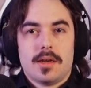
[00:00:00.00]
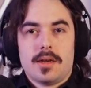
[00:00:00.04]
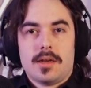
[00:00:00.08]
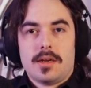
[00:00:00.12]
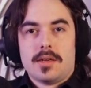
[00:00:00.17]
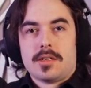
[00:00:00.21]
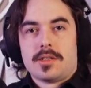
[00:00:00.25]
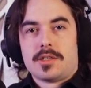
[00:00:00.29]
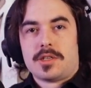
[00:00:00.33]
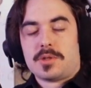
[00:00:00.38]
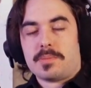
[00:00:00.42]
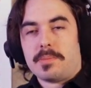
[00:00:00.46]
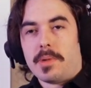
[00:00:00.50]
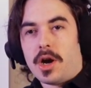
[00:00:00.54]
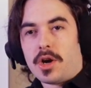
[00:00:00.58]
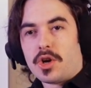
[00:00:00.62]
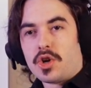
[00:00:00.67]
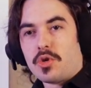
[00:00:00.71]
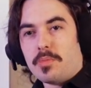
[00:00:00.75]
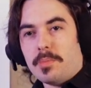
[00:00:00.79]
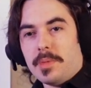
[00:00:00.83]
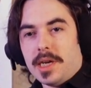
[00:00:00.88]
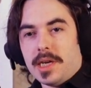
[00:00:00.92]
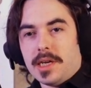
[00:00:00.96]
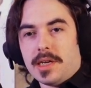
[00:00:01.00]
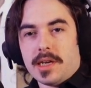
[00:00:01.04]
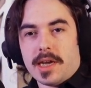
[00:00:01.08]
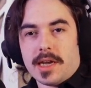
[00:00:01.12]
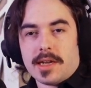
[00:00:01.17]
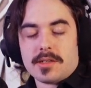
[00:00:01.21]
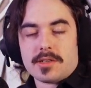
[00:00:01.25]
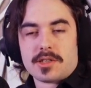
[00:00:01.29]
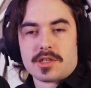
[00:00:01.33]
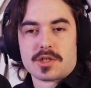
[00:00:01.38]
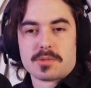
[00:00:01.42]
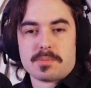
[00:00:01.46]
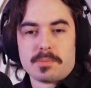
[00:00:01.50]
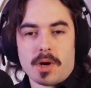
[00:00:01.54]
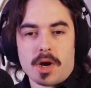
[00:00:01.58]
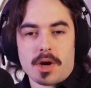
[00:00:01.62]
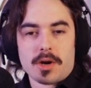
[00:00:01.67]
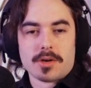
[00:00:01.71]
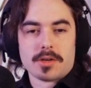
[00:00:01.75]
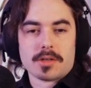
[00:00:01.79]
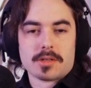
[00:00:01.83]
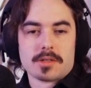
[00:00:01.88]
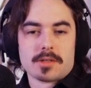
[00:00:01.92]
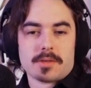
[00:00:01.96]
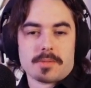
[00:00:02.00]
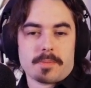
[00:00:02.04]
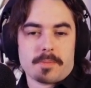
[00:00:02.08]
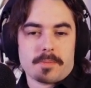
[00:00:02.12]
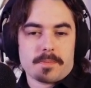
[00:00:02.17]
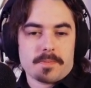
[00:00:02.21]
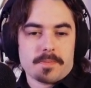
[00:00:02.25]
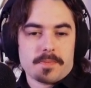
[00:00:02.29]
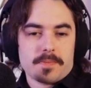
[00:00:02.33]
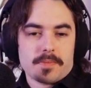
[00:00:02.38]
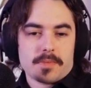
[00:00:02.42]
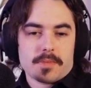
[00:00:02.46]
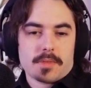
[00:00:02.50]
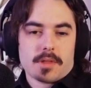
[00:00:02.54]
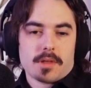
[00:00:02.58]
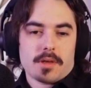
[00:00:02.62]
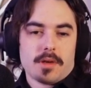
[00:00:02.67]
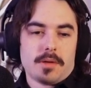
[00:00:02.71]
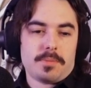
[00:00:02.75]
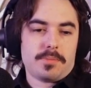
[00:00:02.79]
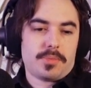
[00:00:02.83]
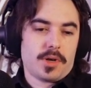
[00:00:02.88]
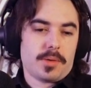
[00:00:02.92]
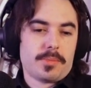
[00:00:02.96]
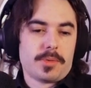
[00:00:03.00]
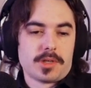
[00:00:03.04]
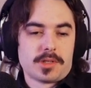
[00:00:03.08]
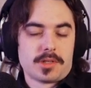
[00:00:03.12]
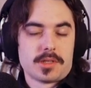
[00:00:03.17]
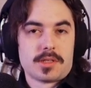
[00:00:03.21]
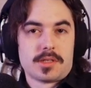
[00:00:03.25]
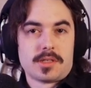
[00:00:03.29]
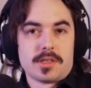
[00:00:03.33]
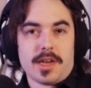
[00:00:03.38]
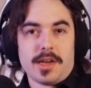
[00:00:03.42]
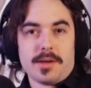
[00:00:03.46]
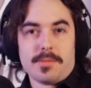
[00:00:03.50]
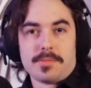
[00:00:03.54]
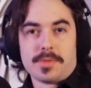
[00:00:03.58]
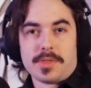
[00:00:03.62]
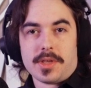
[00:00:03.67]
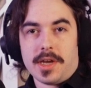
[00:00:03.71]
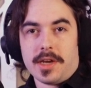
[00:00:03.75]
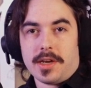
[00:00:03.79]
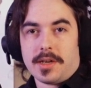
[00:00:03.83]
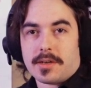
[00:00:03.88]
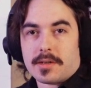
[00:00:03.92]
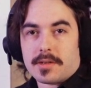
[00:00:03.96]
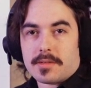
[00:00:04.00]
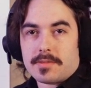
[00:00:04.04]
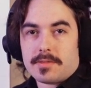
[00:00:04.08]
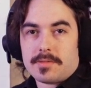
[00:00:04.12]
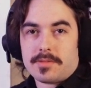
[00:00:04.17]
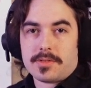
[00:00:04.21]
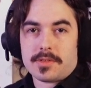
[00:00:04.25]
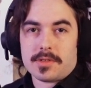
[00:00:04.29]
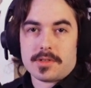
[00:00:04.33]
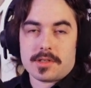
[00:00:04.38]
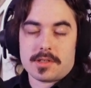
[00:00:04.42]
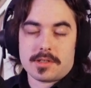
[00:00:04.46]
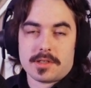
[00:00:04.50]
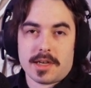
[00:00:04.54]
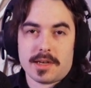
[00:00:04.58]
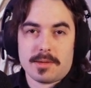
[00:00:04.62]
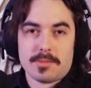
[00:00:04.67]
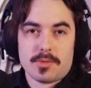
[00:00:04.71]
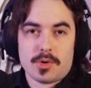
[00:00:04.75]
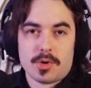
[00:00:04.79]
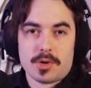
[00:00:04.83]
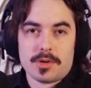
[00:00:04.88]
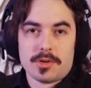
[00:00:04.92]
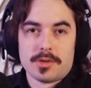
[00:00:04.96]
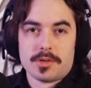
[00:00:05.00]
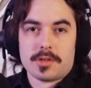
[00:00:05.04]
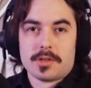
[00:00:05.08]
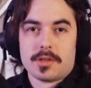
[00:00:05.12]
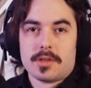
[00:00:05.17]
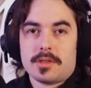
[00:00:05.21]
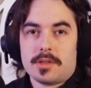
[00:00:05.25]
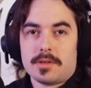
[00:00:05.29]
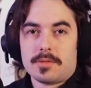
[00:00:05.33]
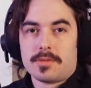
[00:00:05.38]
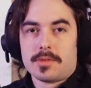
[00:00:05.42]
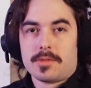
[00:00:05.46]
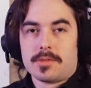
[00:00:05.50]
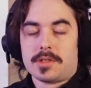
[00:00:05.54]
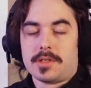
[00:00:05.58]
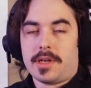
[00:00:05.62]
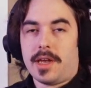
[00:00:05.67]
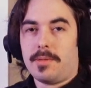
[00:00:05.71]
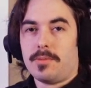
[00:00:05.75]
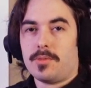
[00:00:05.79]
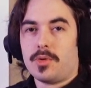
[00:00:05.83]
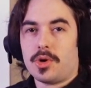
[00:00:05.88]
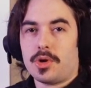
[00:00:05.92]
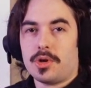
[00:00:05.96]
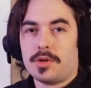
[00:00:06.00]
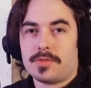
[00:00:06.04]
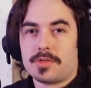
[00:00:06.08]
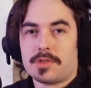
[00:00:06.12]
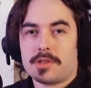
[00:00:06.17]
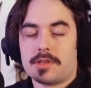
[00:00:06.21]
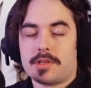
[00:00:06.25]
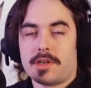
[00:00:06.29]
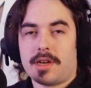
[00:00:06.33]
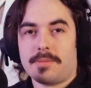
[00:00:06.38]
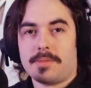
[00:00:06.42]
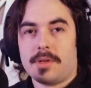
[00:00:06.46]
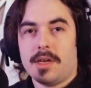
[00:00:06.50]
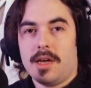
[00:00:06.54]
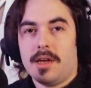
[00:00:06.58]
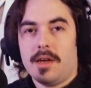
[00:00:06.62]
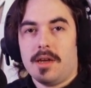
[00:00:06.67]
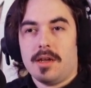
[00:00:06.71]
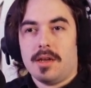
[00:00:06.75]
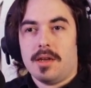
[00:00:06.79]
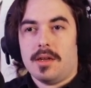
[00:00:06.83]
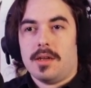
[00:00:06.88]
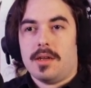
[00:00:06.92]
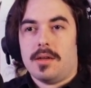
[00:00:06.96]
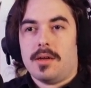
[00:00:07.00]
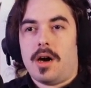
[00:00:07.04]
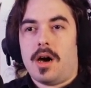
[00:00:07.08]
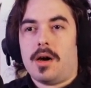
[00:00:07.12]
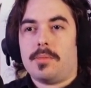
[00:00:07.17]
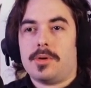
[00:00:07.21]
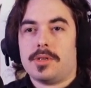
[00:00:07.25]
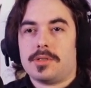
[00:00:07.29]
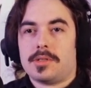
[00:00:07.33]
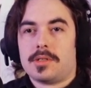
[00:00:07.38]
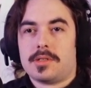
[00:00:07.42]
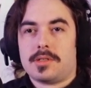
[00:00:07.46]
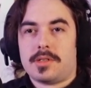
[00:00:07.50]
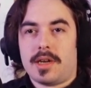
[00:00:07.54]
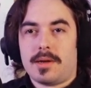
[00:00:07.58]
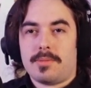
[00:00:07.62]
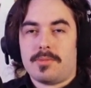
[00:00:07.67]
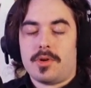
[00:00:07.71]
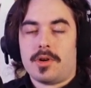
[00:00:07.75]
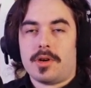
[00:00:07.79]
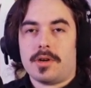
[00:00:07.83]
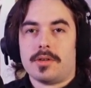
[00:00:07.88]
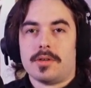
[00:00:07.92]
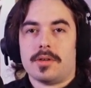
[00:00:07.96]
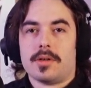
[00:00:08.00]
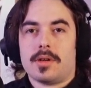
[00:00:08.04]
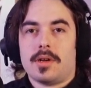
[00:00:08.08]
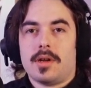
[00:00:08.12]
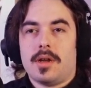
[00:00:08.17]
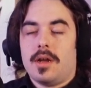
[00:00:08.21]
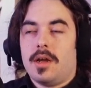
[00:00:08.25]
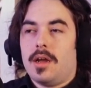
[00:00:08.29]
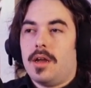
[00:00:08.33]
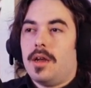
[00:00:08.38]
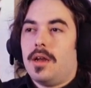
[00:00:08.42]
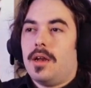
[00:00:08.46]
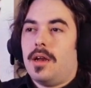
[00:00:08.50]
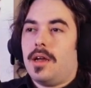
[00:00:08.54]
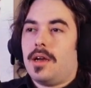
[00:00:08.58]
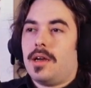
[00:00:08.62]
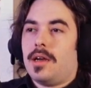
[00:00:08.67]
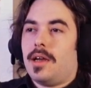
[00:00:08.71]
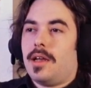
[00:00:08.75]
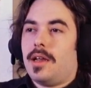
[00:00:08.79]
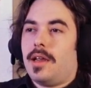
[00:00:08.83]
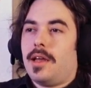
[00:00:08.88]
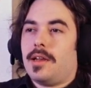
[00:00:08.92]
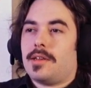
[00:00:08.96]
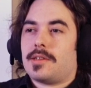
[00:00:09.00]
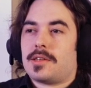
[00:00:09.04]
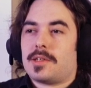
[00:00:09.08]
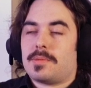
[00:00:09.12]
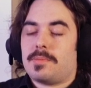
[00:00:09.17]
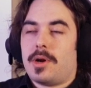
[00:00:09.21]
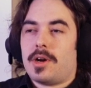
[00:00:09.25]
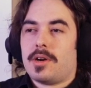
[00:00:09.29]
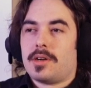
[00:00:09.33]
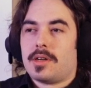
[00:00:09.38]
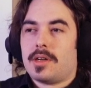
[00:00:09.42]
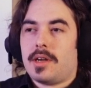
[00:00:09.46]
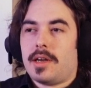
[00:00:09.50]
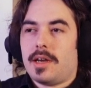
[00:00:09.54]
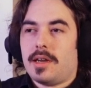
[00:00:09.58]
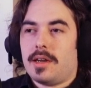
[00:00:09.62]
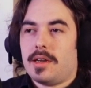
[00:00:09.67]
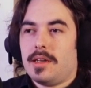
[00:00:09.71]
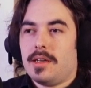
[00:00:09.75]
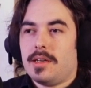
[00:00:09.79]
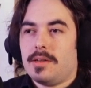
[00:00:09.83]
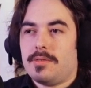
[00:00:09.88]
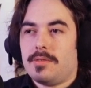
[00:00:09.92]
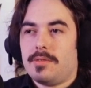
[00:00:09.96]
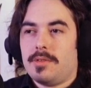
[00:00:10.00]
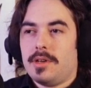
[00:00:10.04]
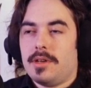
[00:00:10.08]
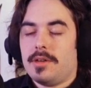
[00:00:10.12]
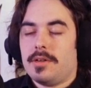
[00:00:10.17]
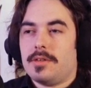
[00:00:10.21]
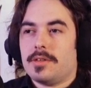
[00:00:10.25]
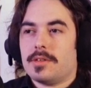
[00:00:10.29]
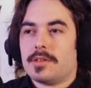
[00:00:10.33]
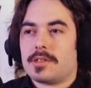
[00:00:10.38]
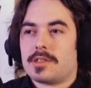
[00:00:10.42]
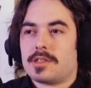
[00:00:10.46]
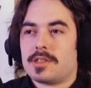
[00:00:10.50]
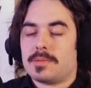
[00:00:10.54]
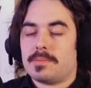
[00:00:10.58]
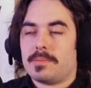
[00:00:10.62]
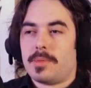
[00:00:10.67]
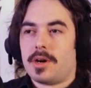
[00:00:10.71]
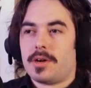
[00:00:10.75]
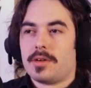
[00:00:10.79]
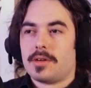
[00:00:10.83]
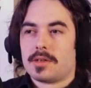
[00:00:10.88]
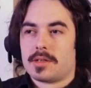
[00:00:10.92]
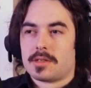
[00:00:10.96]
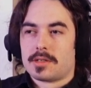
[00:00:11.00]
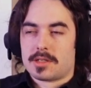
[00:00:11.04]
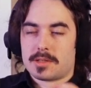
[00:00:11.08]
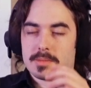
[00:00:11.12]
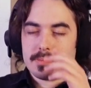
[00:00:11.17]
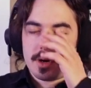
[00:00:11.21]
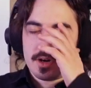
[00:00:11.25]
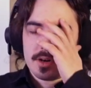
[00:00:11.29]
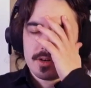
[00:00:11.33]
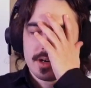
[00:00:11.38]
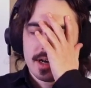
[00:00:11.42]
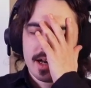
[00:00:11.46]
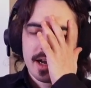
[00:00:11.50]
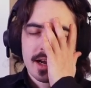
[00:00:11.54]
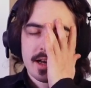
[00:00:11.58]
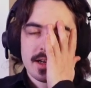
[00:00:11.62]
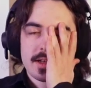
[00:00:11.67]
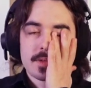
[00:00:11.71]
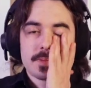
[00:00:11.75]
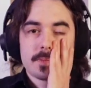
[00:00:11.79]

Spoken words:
Schmarmy and smart are pretty much the same thing for the same word. The same word for the same, almost the same word. That smart guy, what are you, a smart ass?